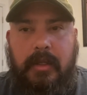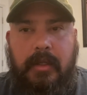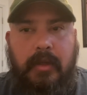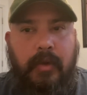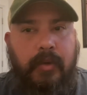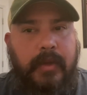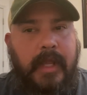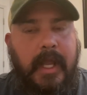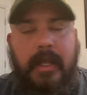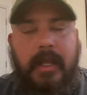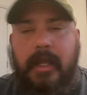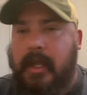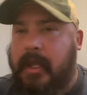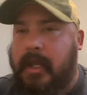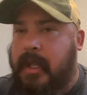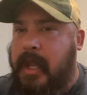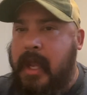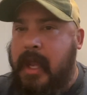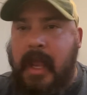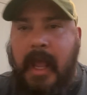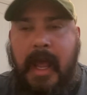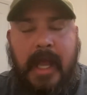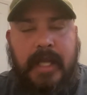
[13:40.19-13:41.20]
Okay,
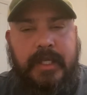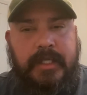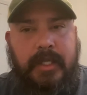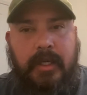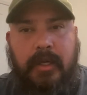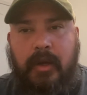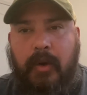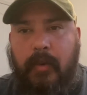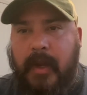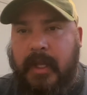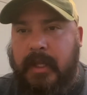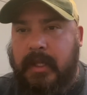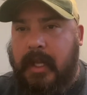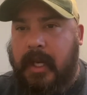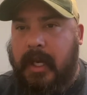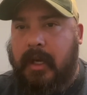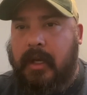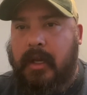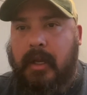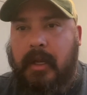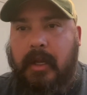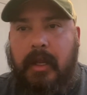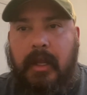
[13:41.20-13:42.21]
he has to go in there